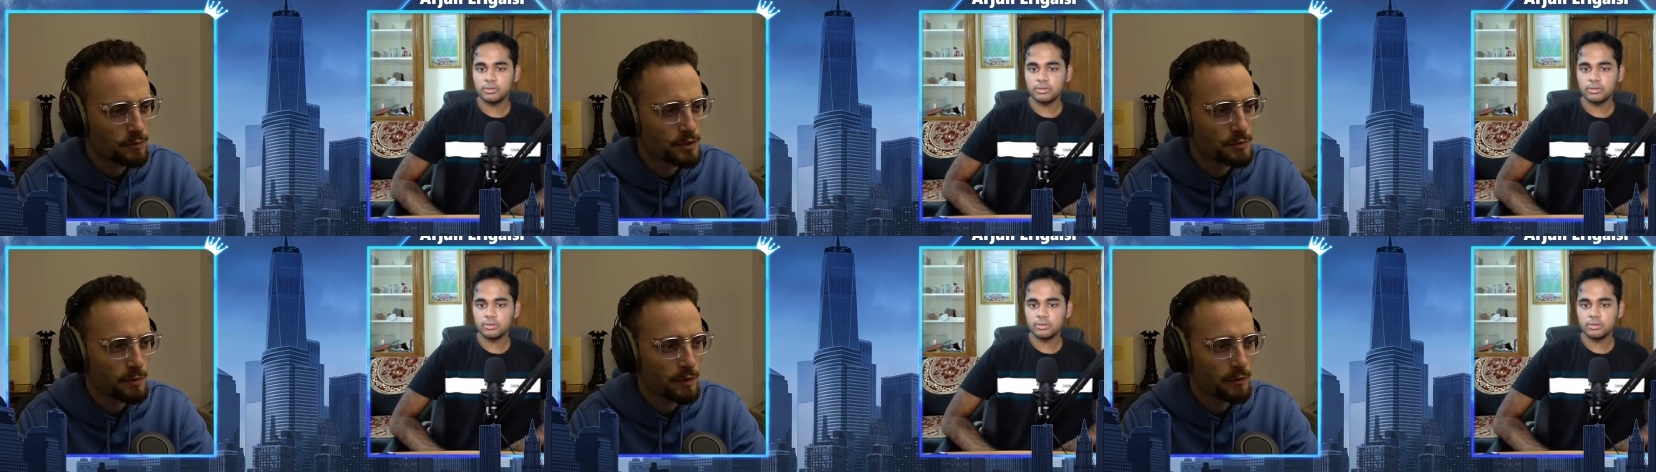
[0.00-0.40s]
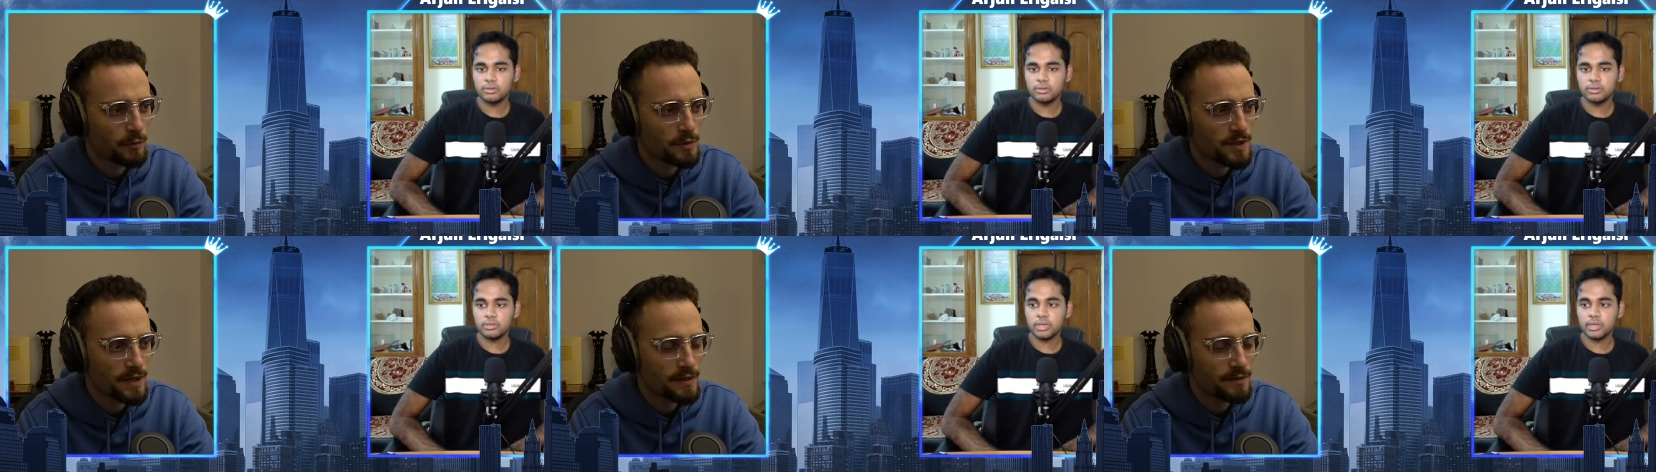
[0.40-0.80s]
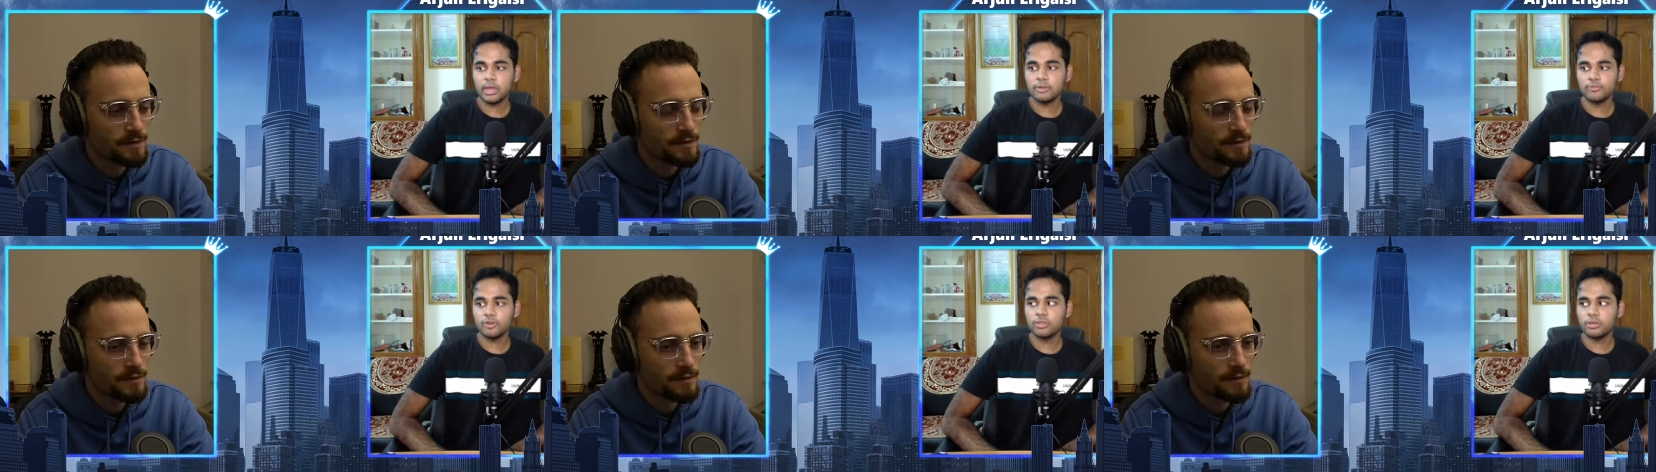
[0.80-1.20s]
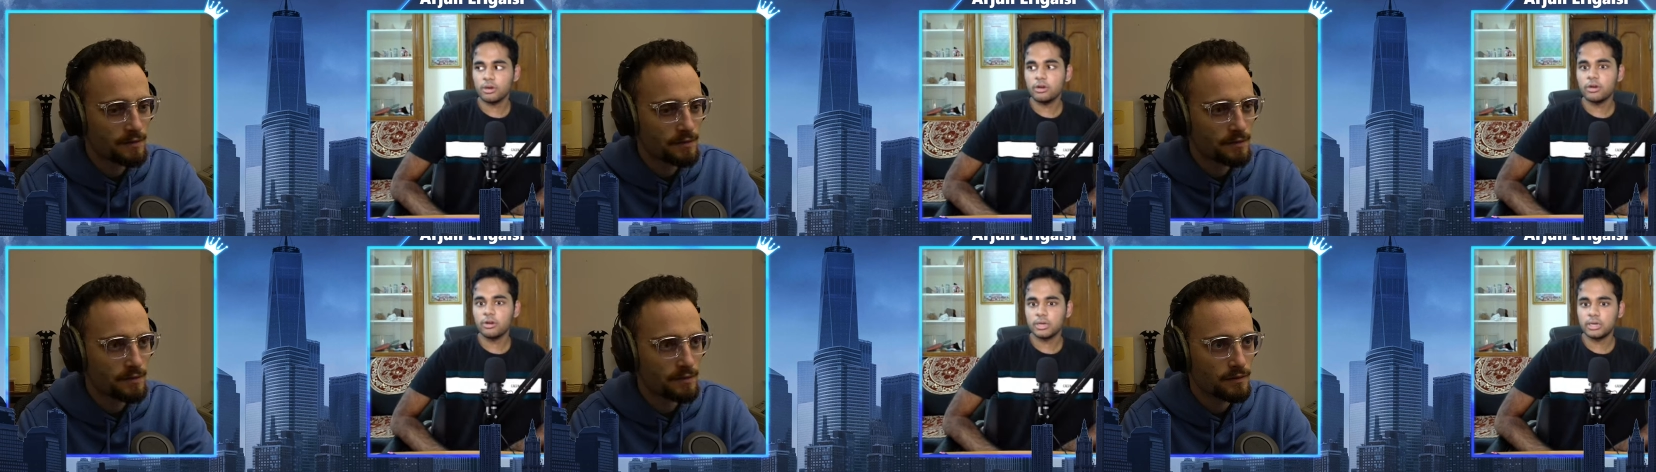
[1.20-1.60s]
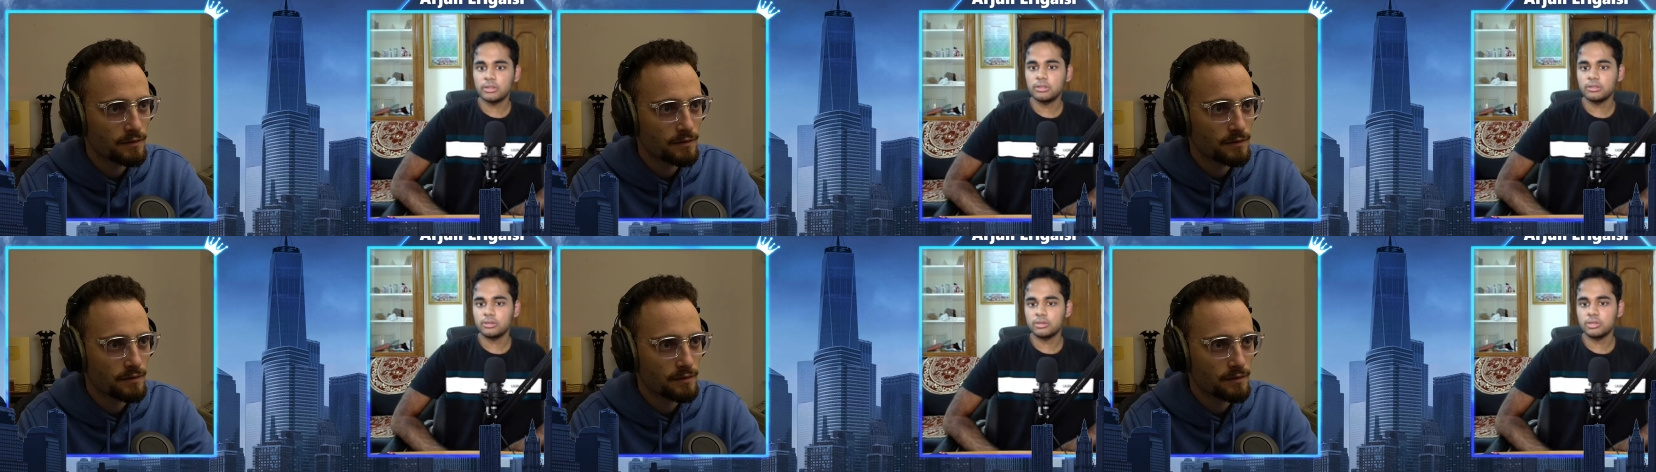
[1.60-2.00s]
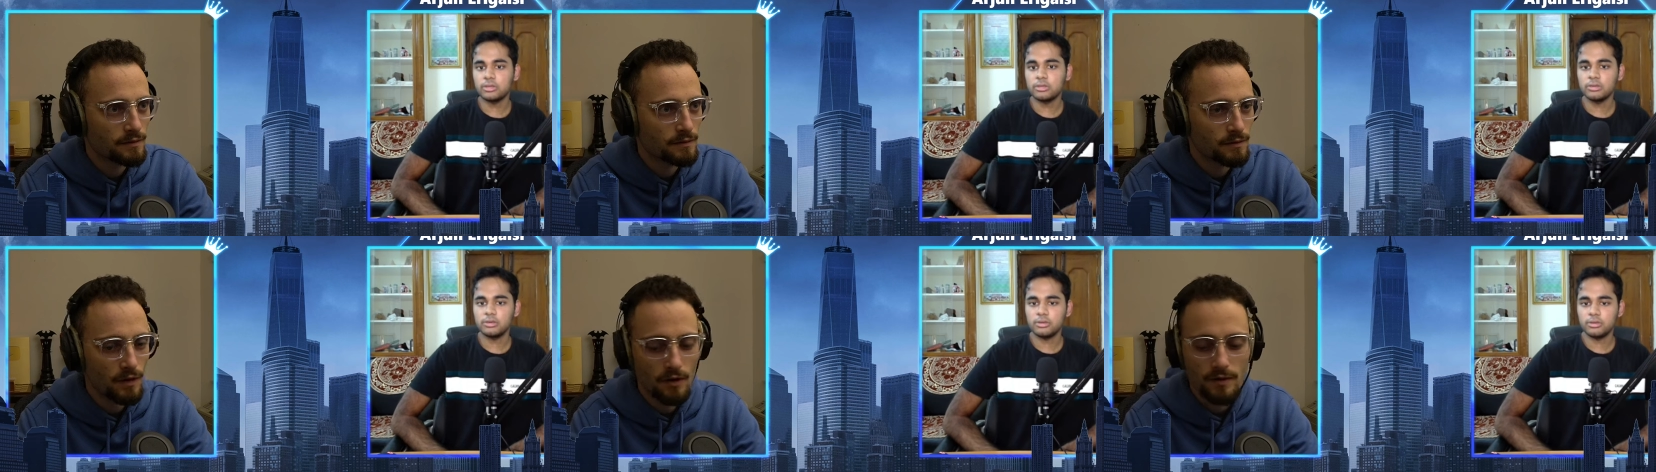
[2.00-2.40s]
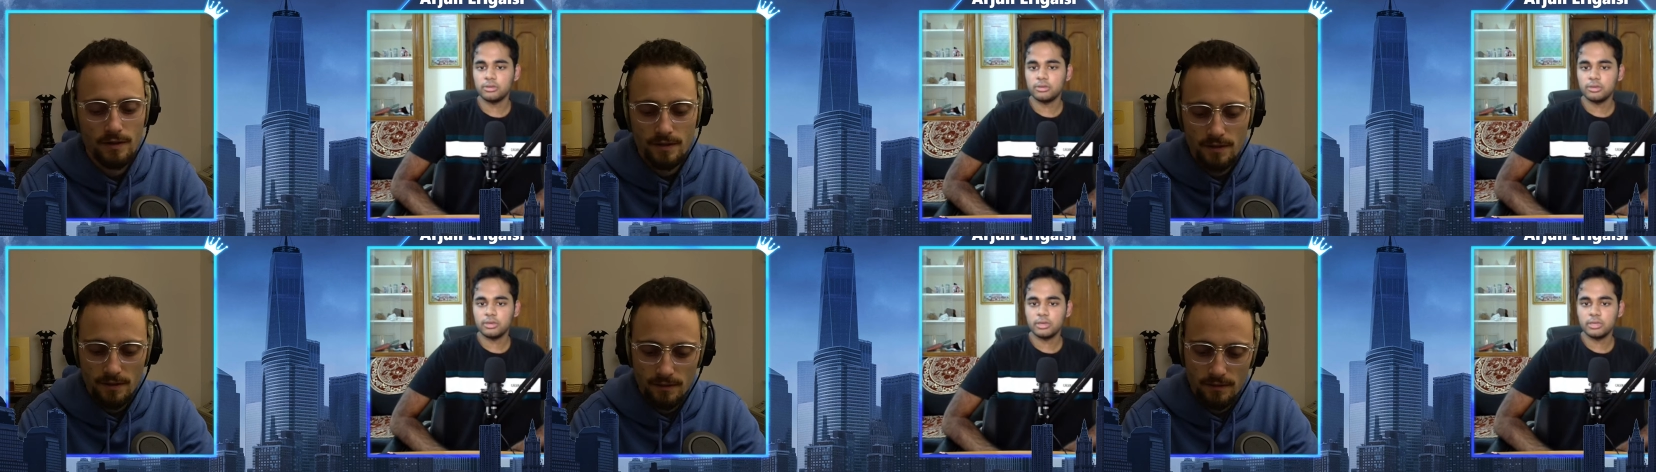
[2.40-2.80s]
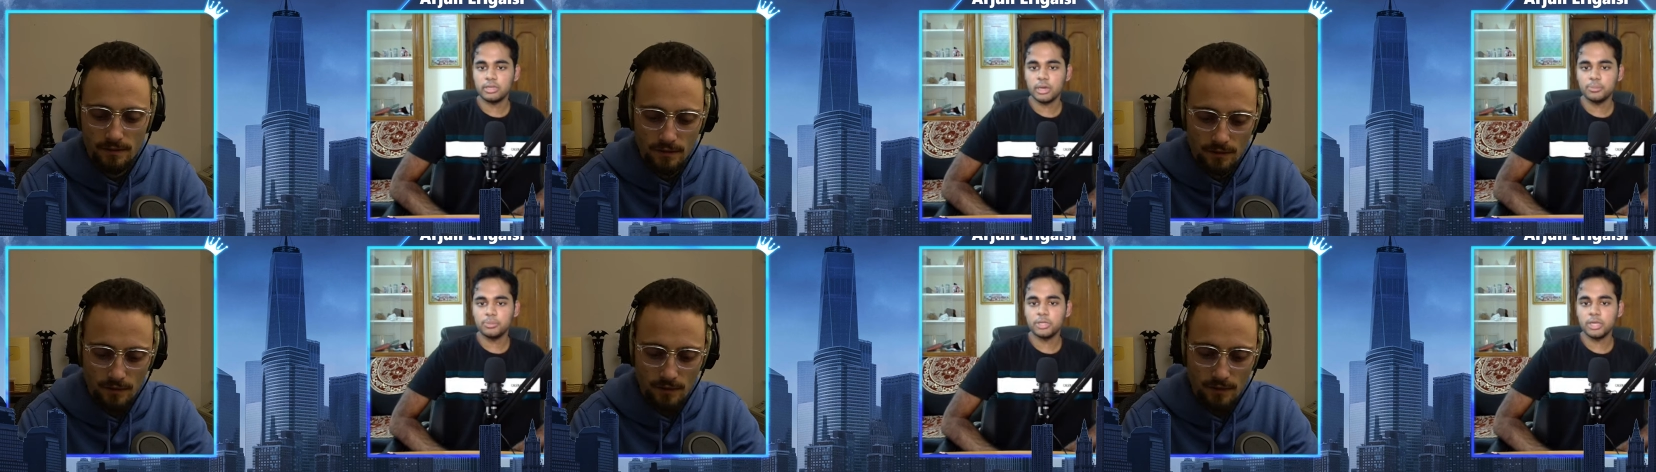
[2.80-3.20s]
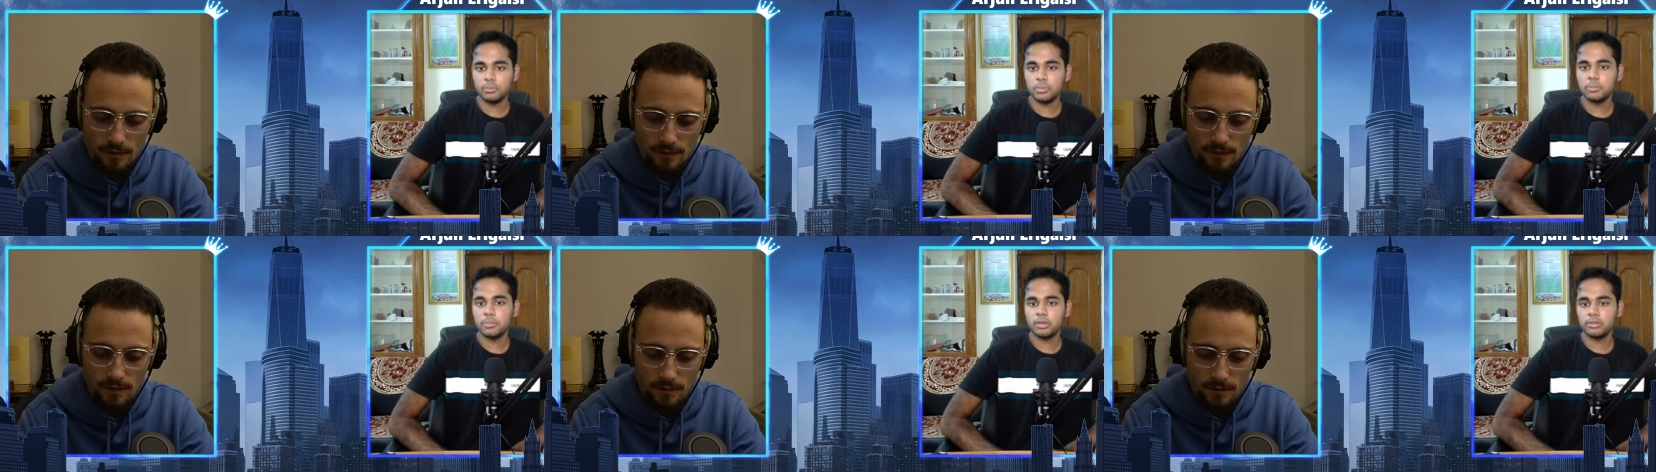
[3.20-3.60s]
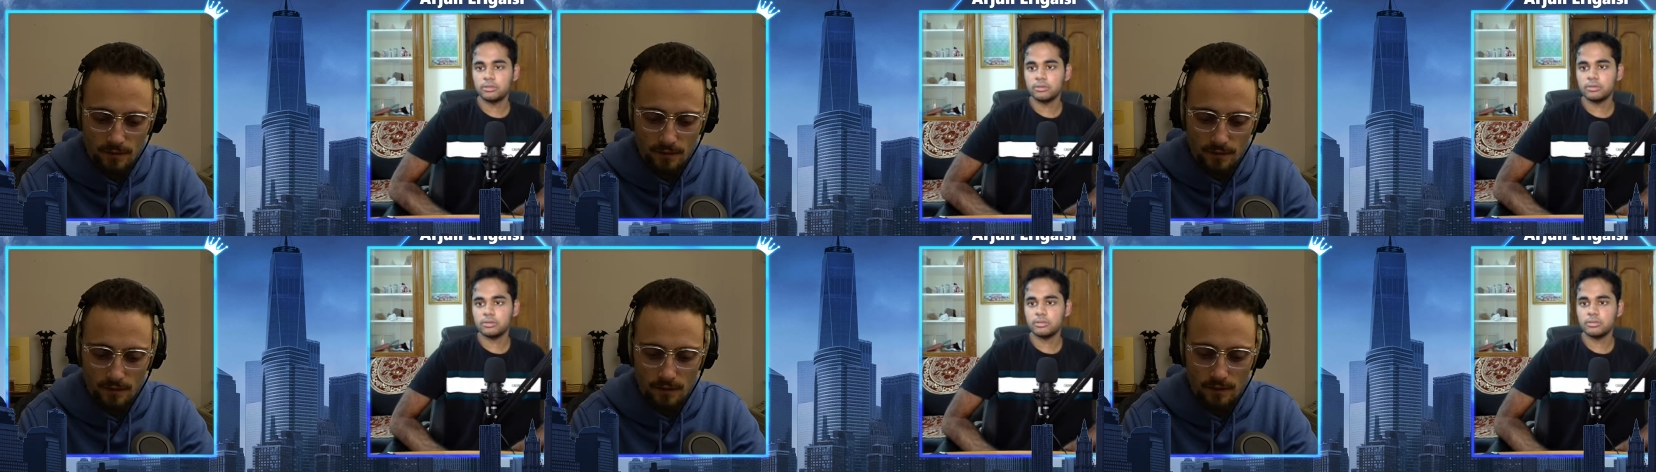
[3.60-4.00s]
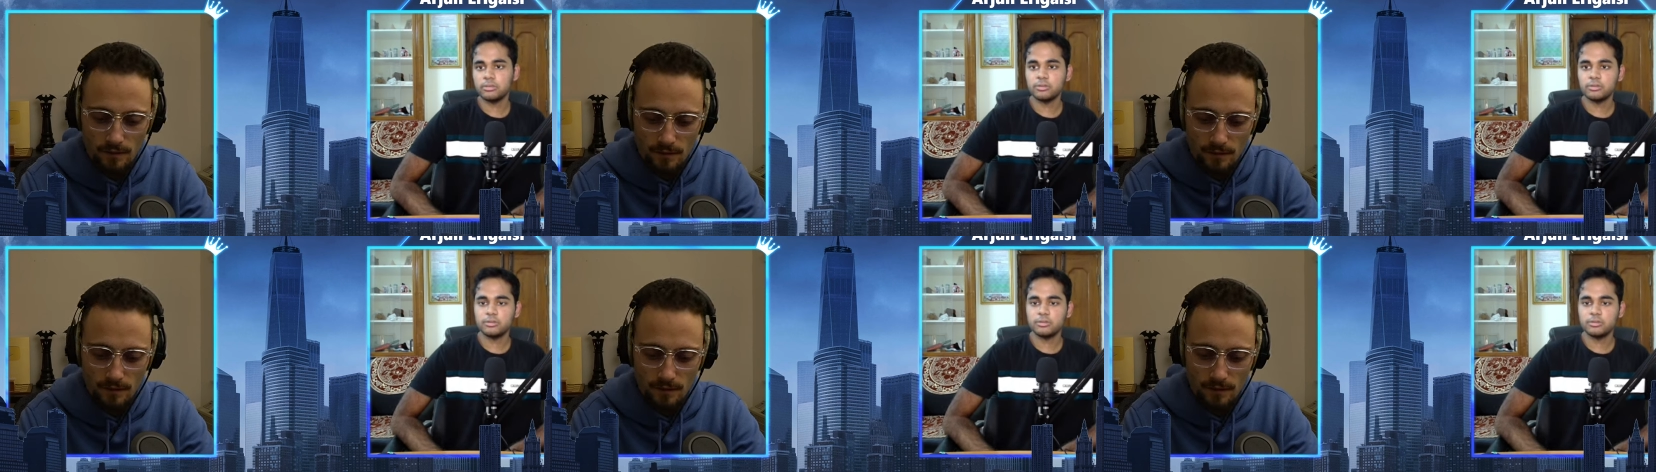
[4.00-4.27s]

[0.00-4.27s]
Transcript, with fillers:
Speaker 1: Which month was that? August. August. In Abu Dhabi Masters.